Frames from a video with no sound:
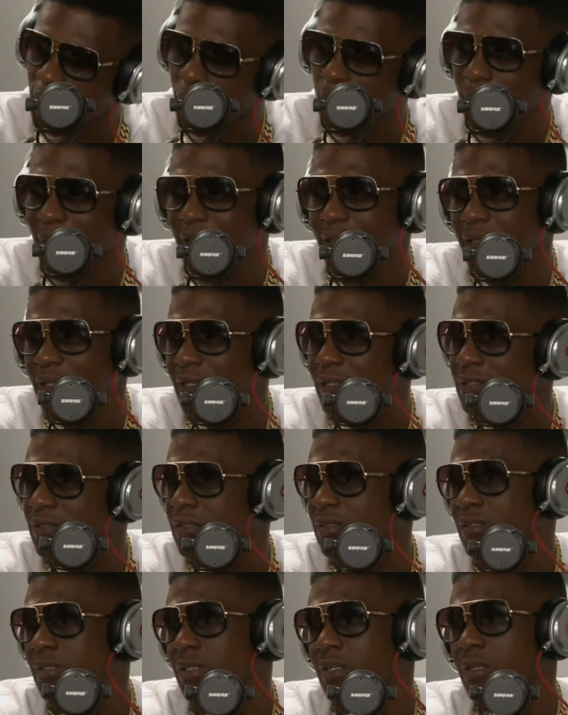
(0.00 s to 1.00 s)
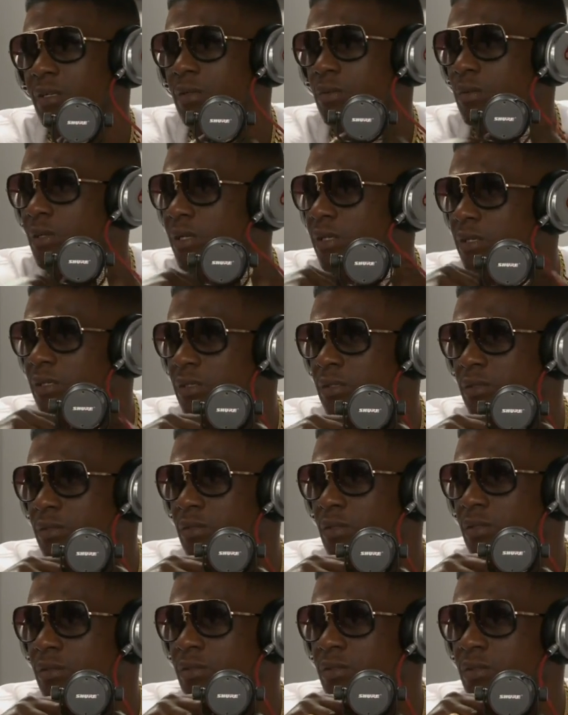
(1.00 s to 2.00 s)
my kids took care of well, you
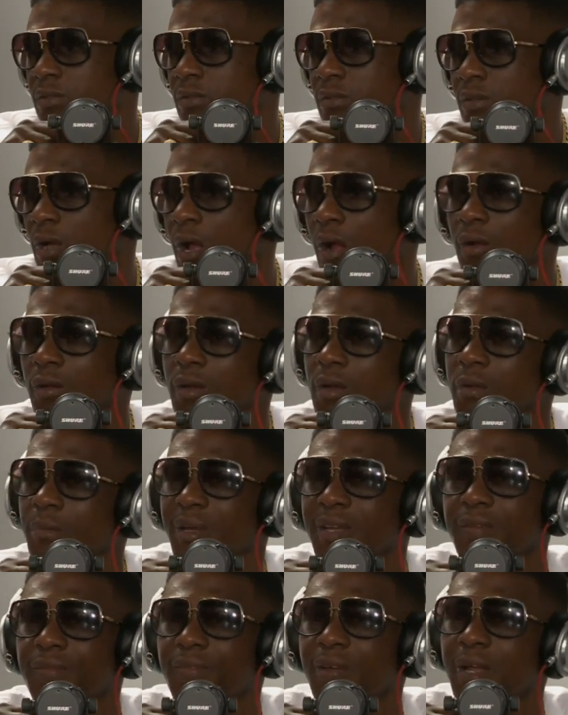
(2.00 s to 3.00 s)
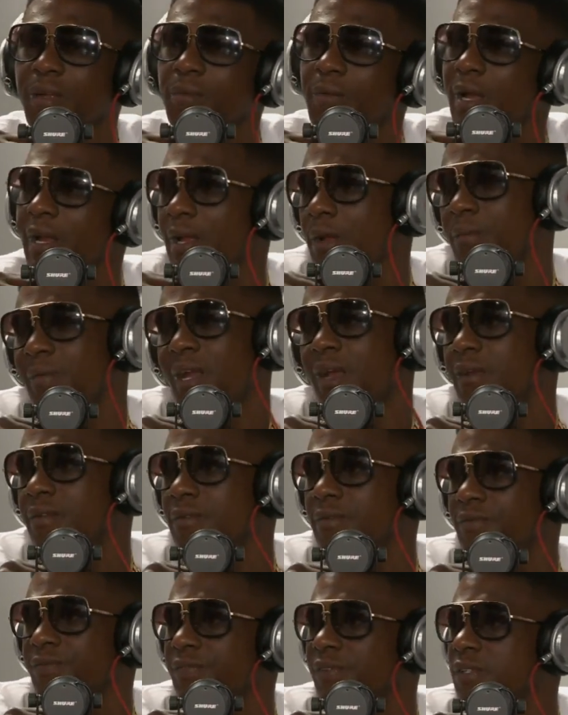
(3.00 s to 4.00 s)
know, so all of them ain't fighting. I'm not
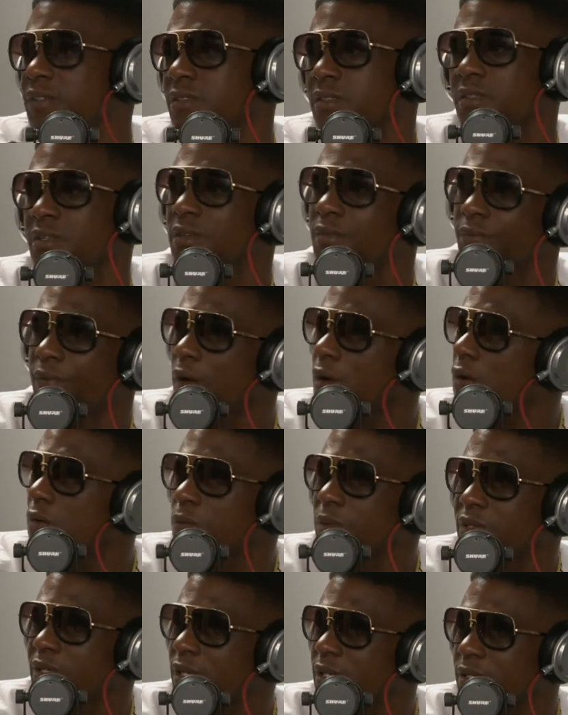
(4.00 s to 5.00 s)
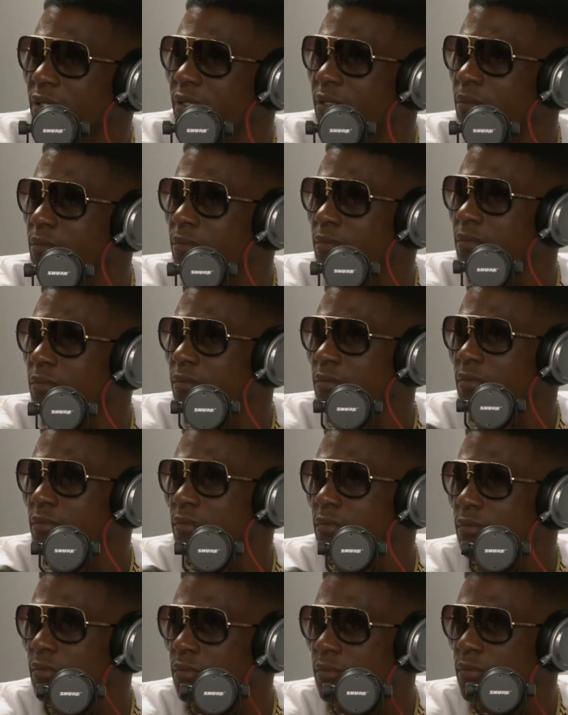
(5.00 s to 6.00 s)
physically involved with none of them.
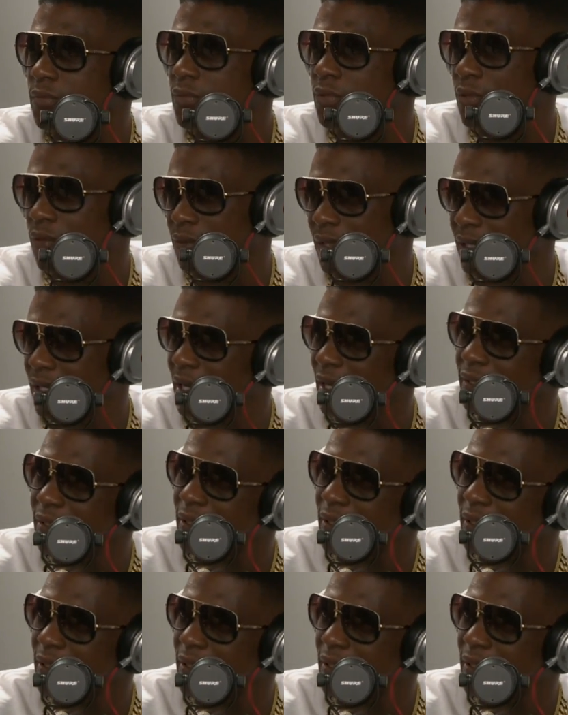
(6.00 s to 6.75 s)
You know, they got